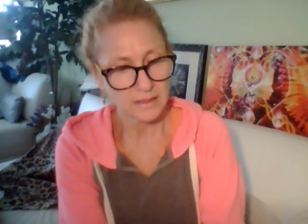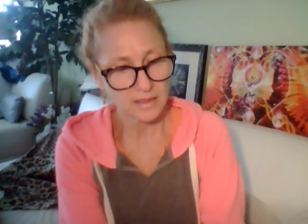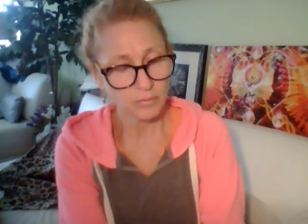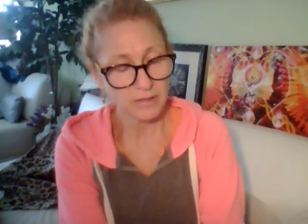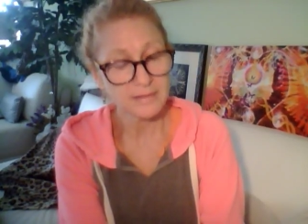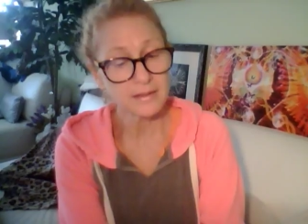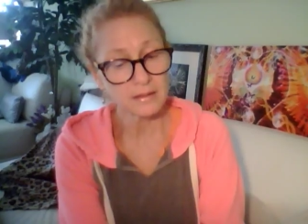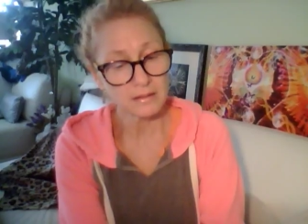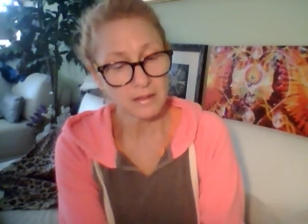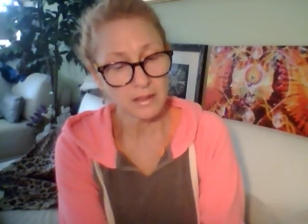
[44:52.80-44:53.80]
It's
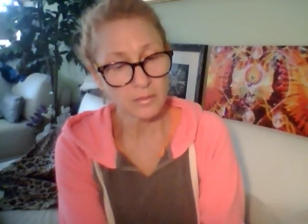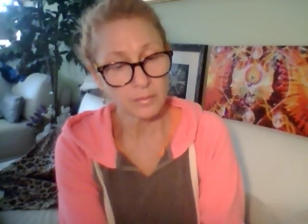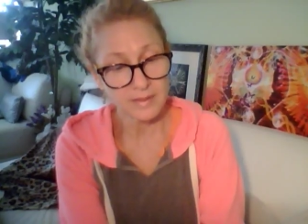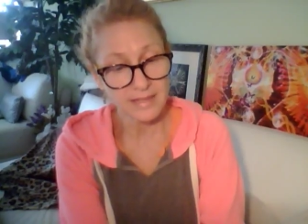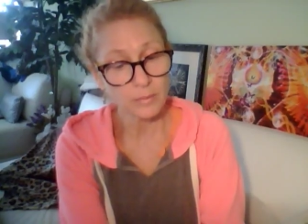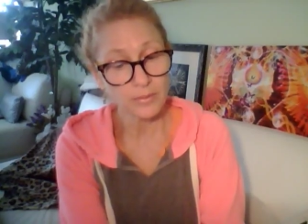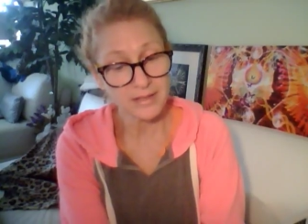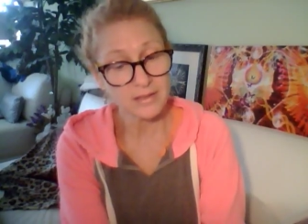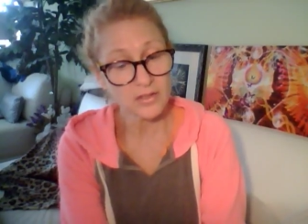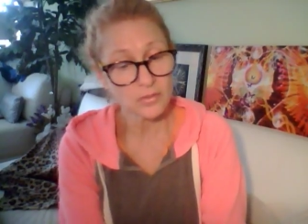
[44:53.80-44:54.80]
present, you know, staying
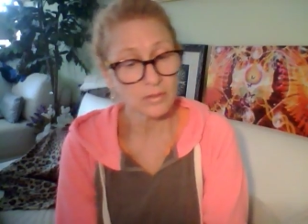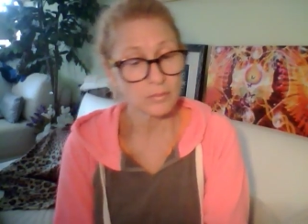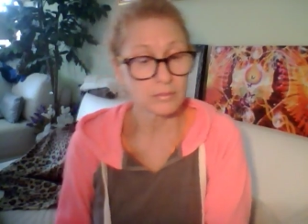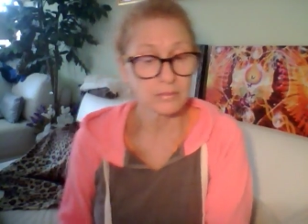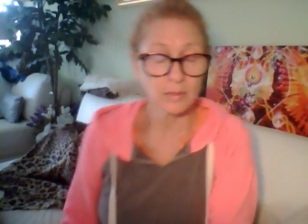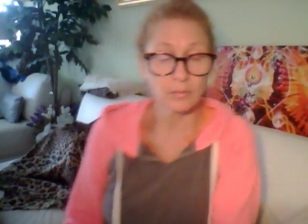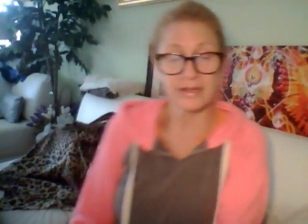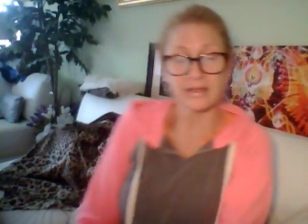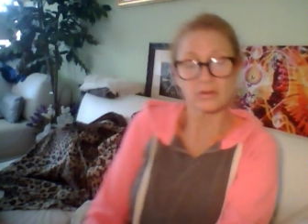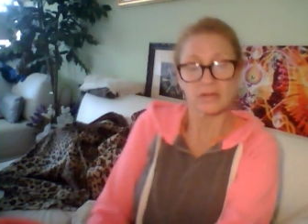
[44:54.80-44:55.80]
present to a, a
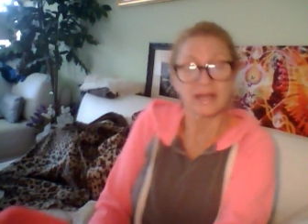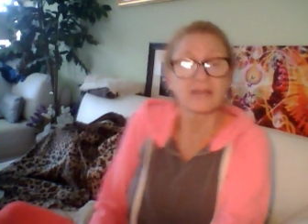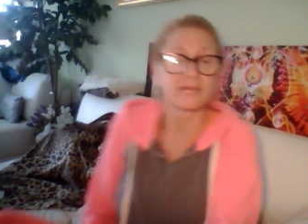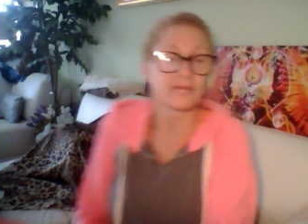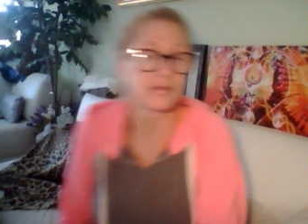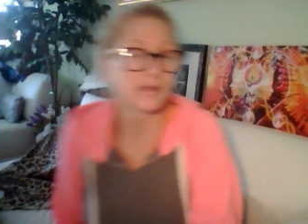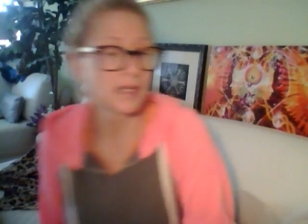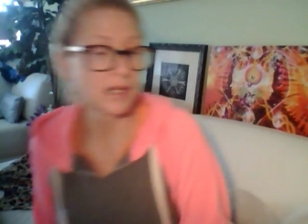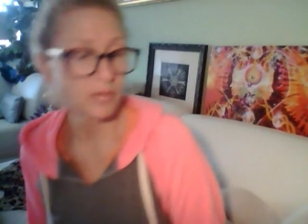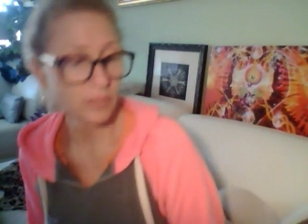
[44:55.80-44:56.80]
brand new life.
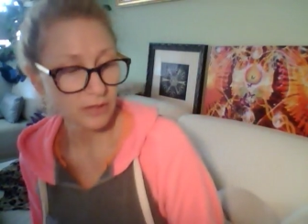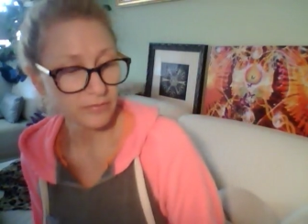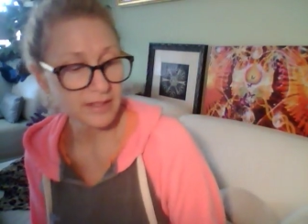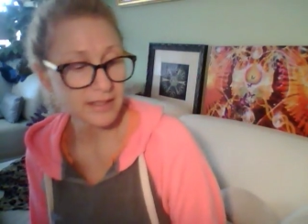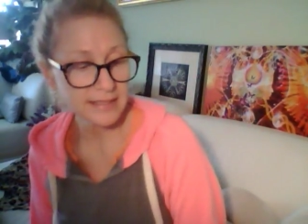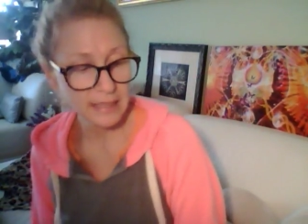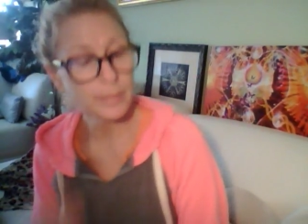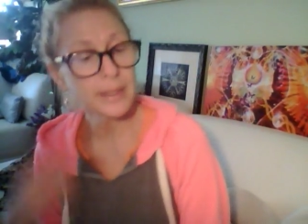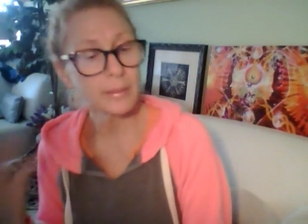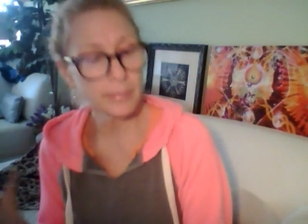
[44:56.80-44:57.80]
Perfect
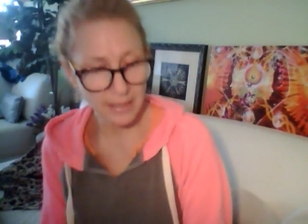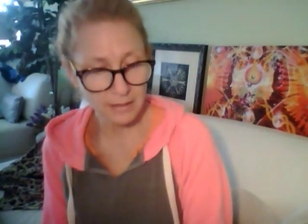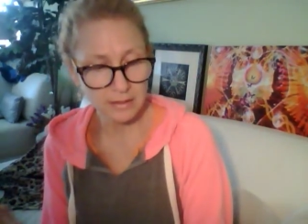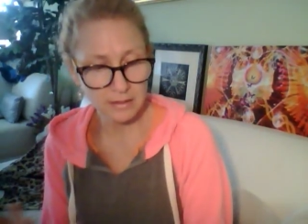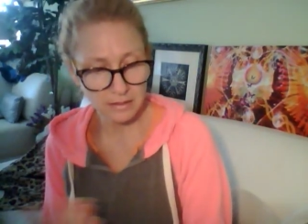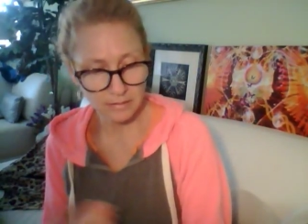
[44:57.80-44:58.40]
contentment and balance.